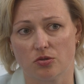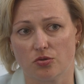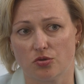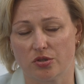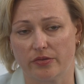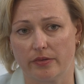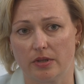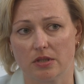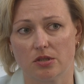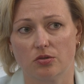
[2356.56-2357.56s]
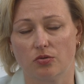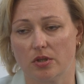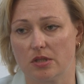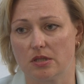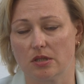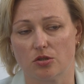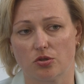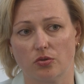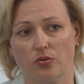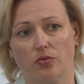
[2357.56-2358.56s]
for many years
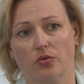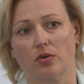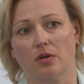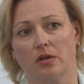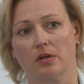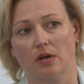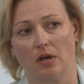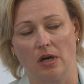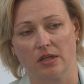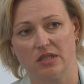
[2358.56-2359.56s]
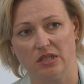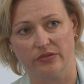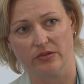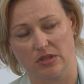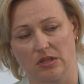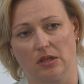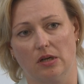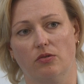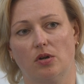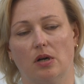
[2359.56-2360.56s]
we've had a situation when
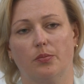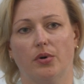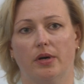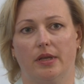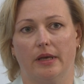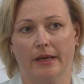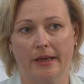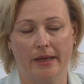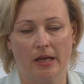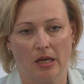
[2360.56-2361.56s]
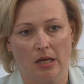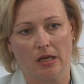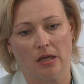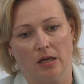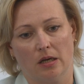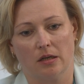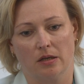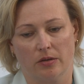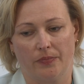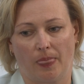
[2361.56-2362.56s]
insurance company
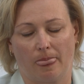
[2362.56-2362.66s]
assets